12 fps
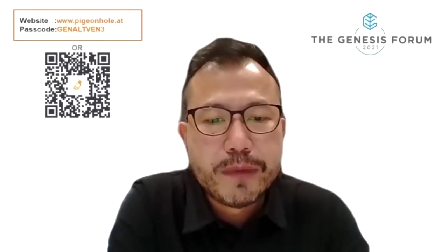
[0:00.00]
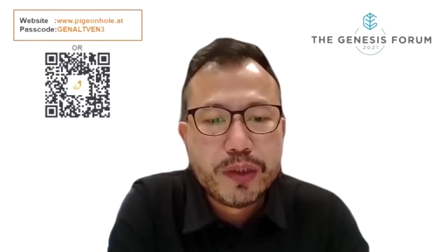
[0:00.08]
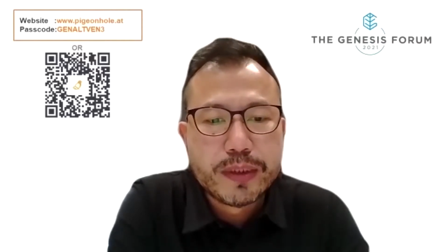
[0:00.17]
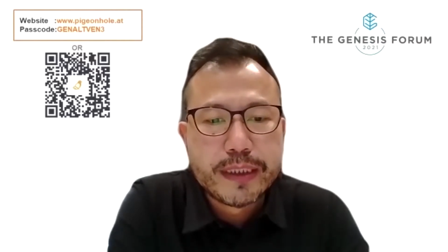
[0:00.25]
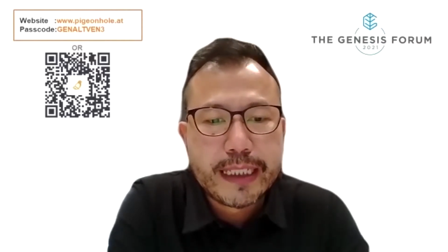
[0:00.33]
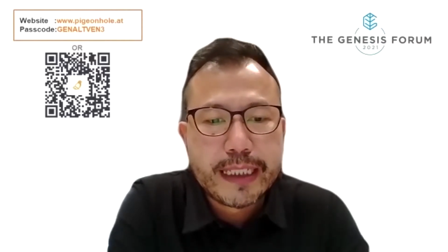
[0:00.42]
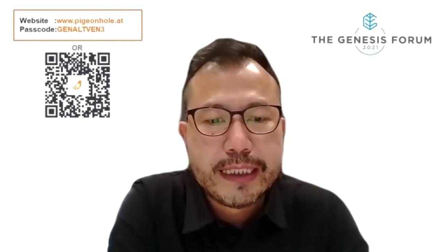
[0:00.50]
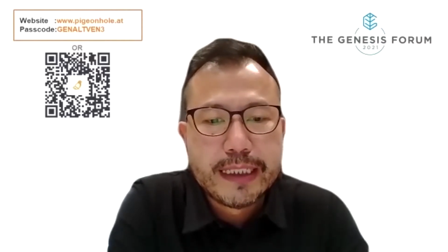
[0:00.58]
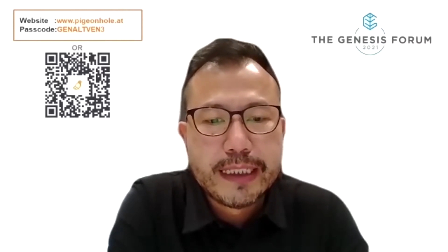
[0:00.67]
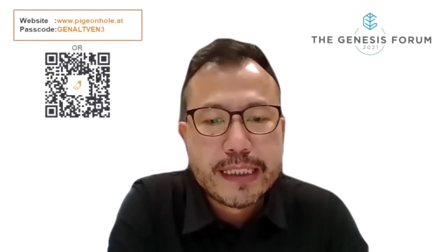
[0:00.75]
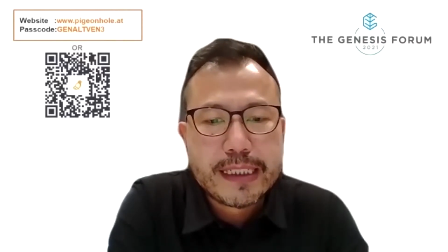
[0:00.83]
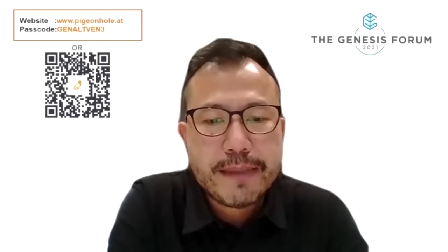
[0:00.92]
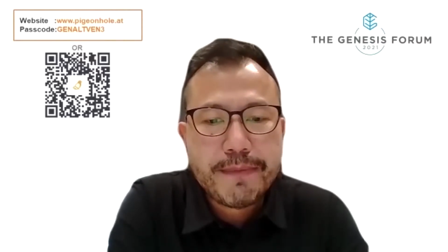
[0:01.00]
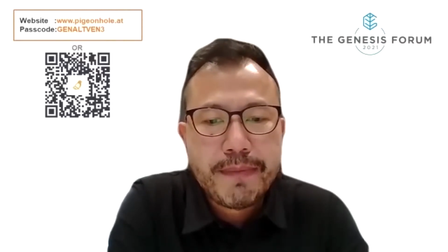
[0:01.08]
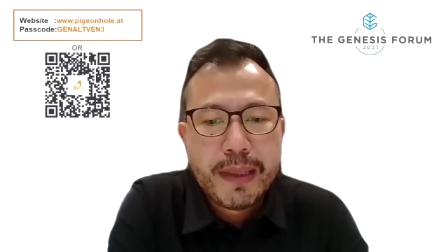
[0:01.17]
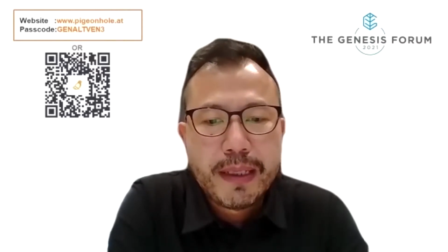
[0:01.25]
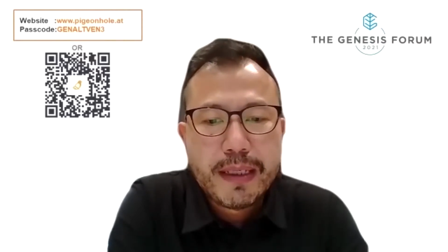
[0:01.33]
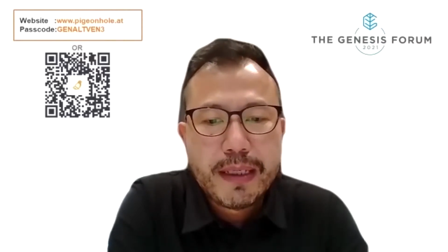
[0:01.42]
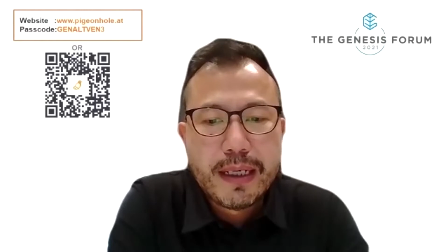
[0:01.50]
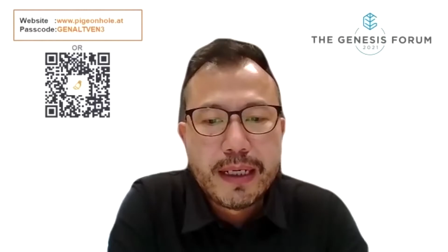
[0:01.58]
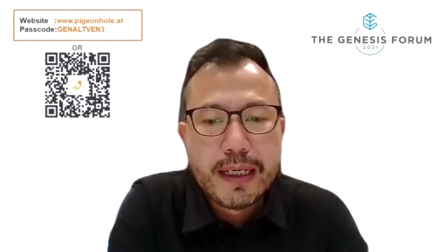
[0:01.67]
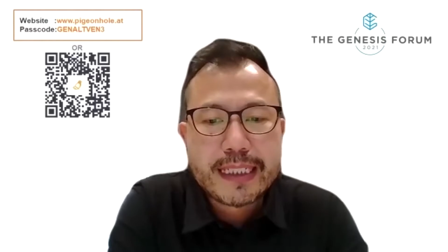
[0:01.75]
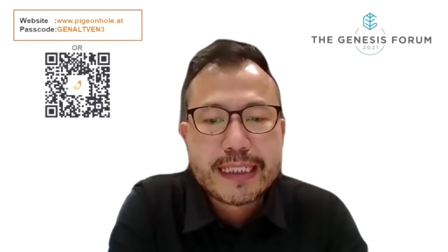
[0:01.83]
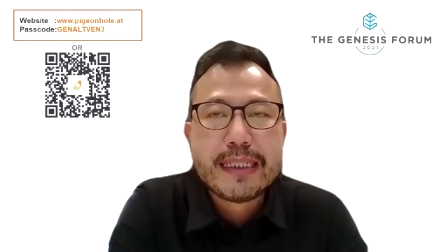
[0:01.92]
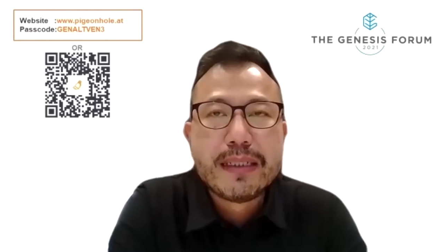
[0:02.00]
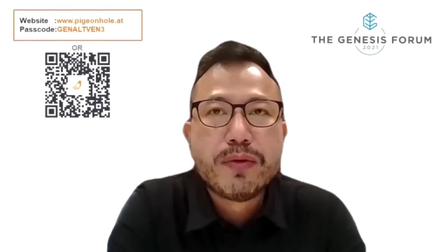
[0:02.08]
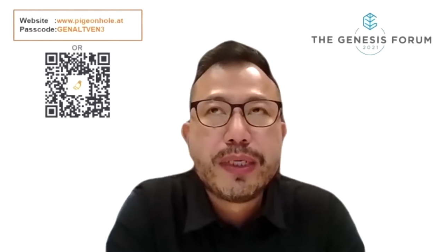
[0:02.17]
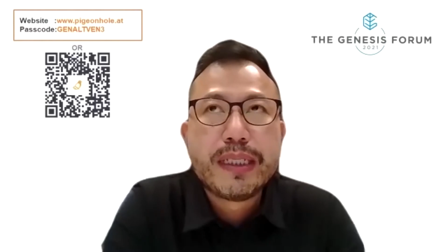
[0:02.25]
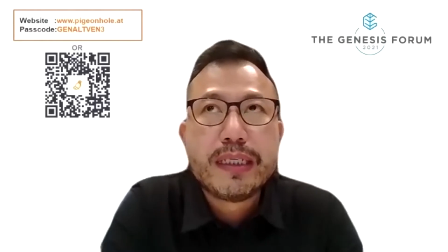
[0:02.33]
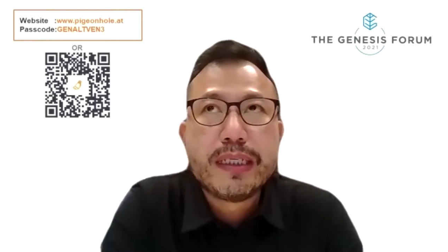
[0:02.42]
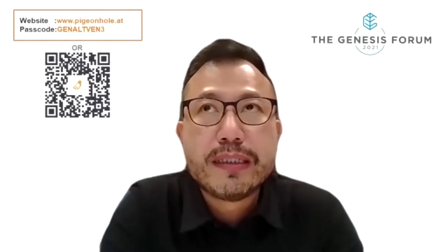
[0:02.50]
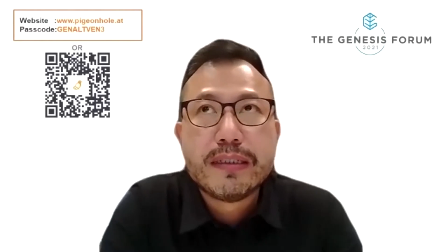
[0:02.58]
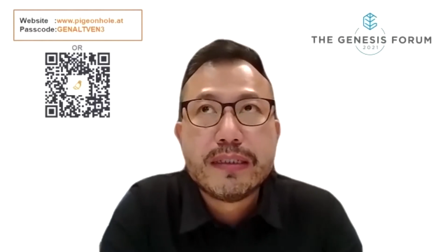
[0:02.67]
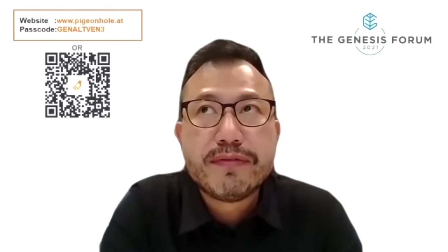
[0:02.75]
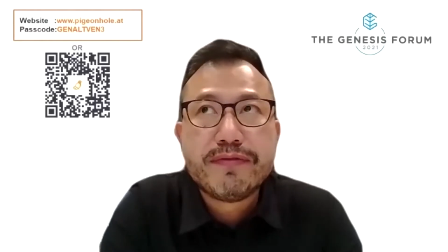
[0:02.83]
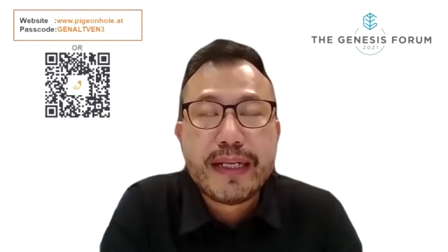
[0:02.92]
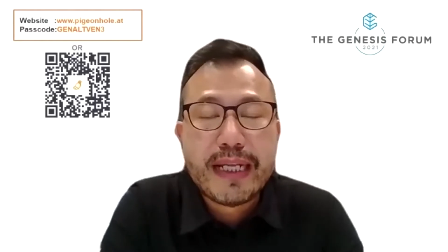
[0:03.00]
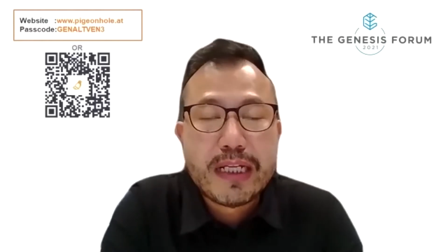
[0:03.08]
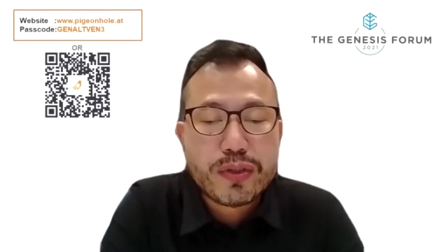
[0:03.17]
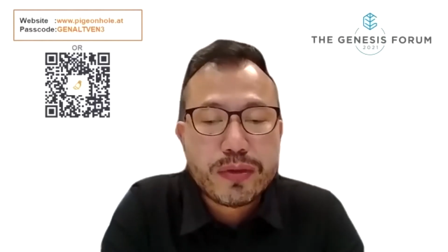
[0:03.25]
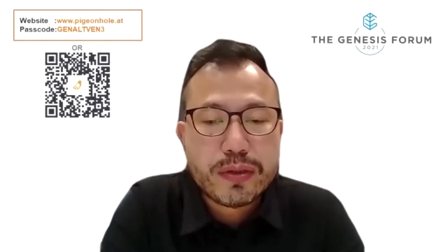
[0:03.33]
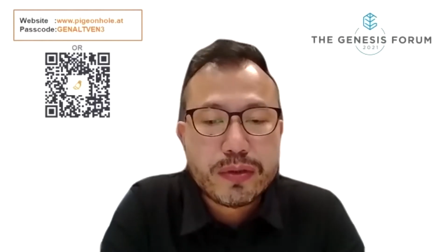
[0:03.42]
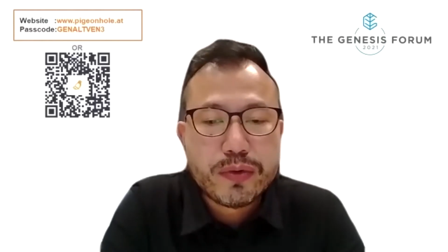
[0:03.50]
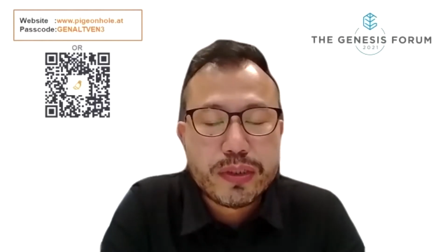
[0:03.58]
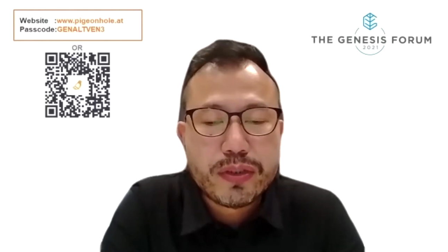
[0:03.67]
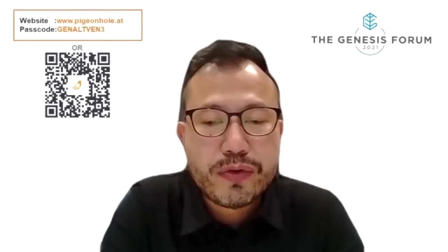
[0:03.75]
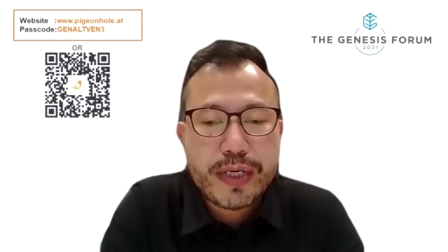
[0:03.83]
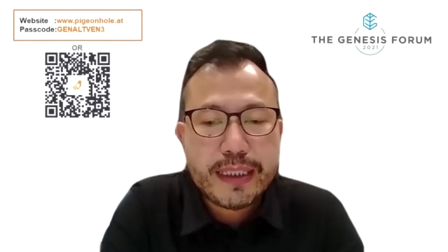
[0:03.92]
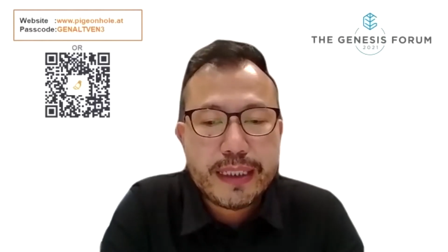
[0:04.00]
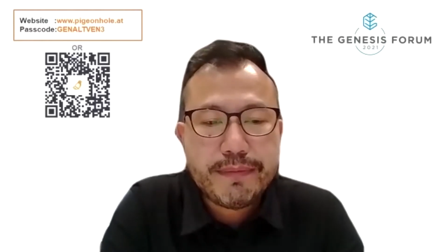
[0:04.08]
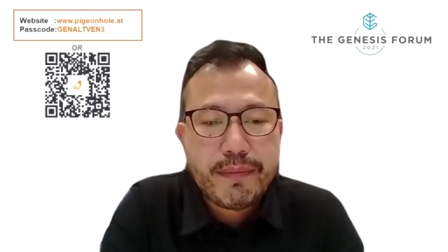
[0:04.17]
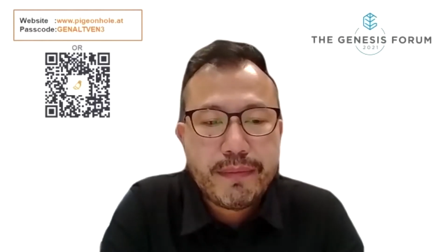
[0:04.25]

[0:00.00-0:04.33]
tech leaders are accelerating the financial inclusion trend.